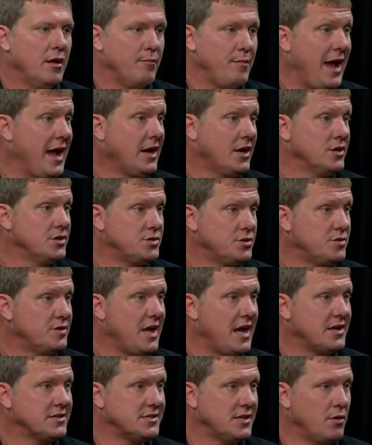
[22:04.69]
back in
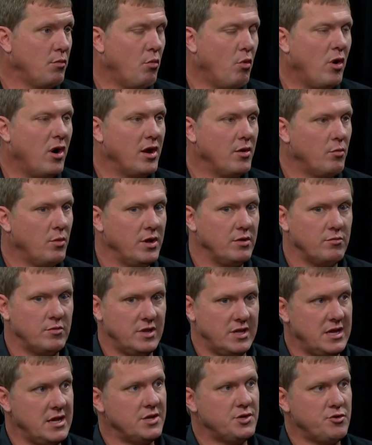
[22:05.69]
2001 when
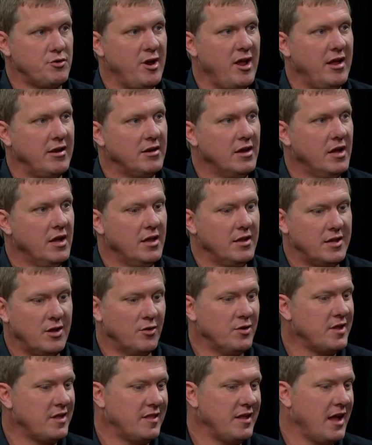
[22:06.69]
the internet, the
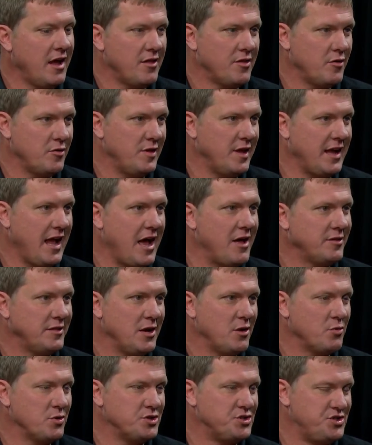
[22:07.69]
only other thing out
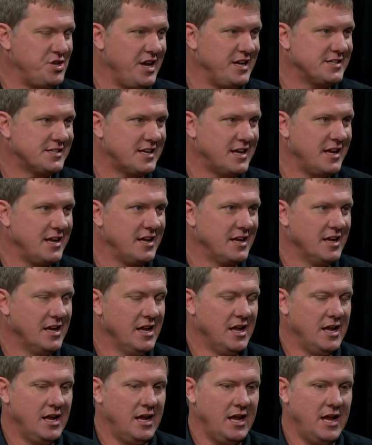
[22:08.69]
there was Jayski.
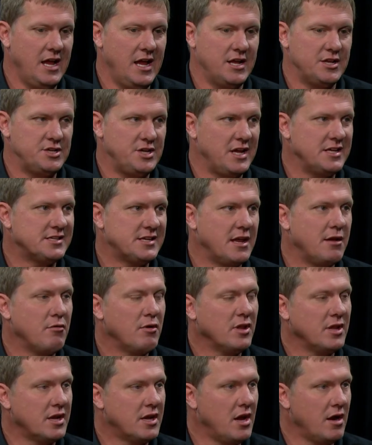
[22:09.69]
And Jayski
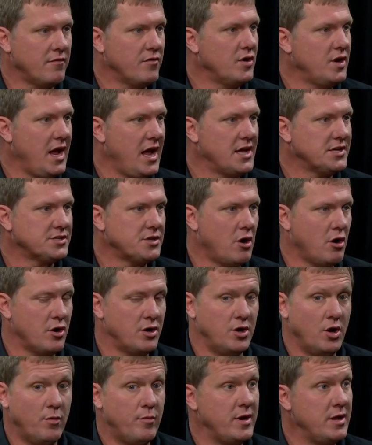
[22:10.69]
really covered NASCAR.
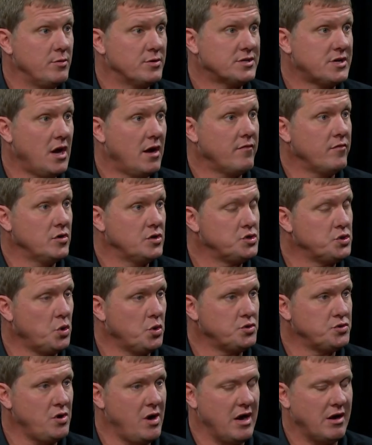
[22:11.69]
Nobody was covering
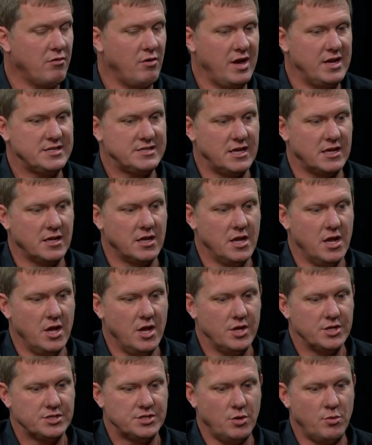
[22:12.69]
short track racing.
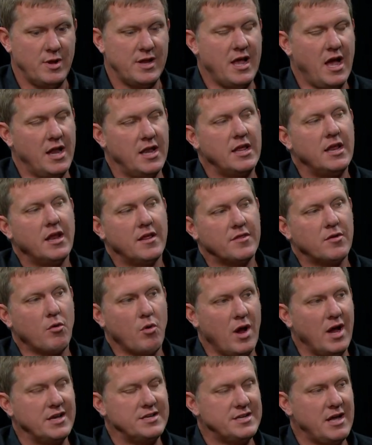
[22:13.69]
So we got in at the
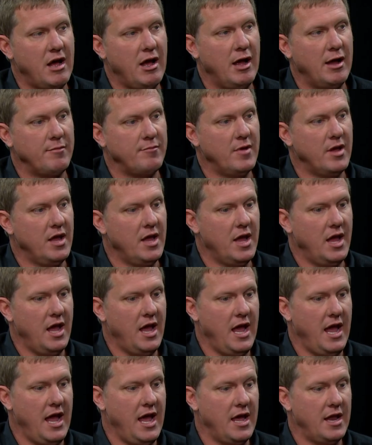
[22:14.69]
right time
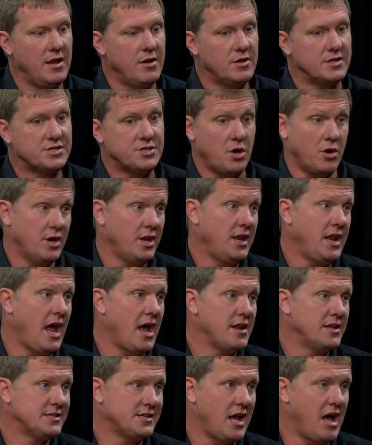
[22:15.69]
and started
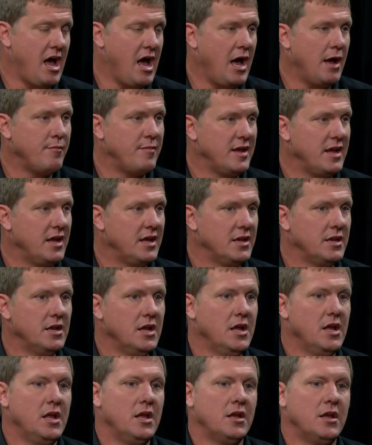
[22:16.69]
out as a hobby. And,
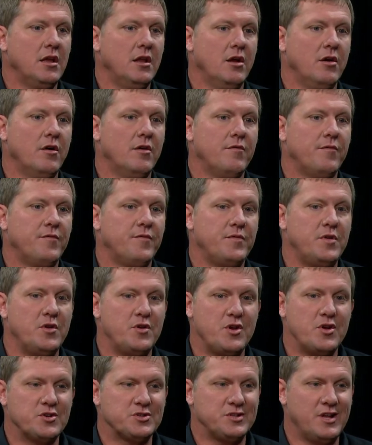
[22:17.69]
you know, a few
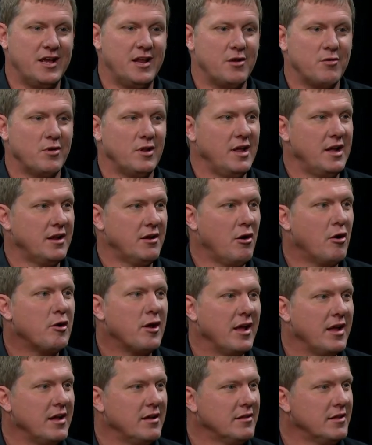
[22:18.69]
years later, we're like,
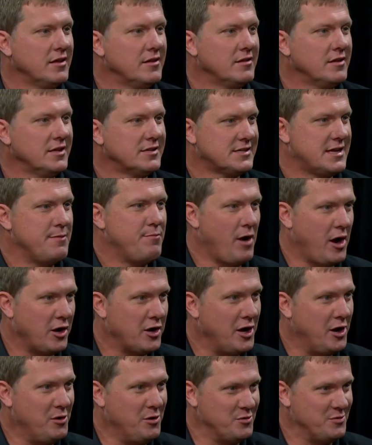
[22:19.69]
okay, let's keep on
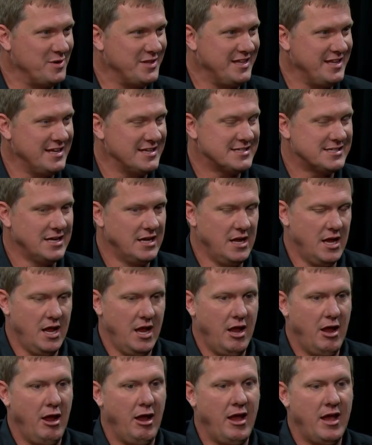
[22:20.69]
going with this.
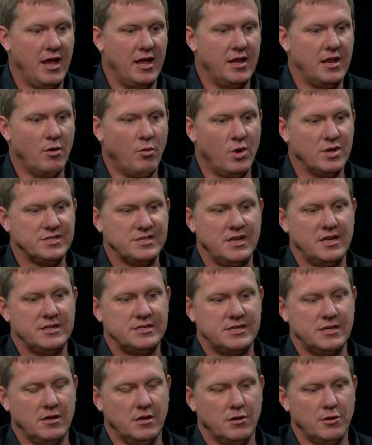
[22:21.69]
And it wasn't
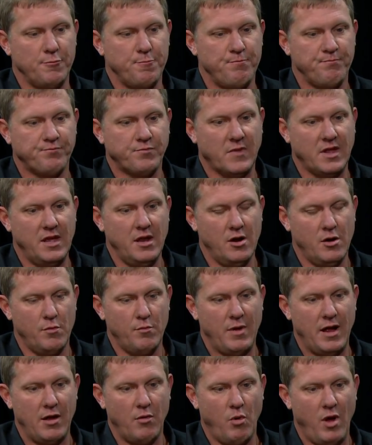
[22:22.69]
until, you know,
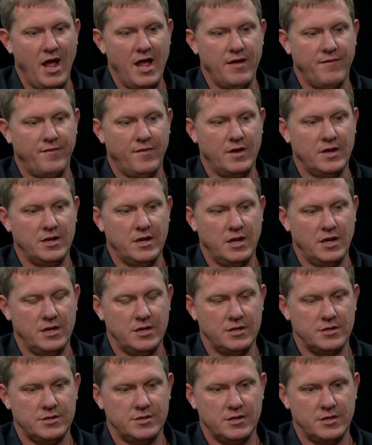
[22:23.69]
my wife
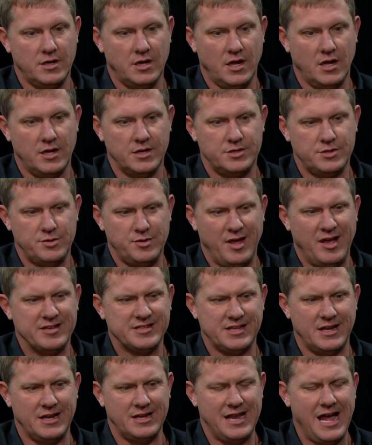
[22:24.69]
in, in uh,
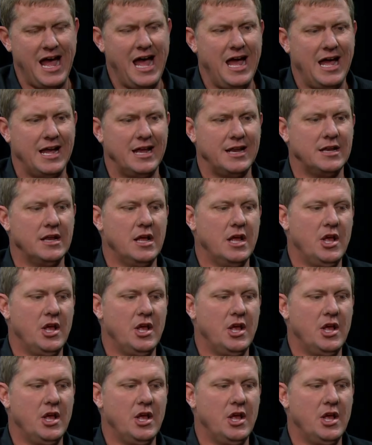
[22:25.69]
2009,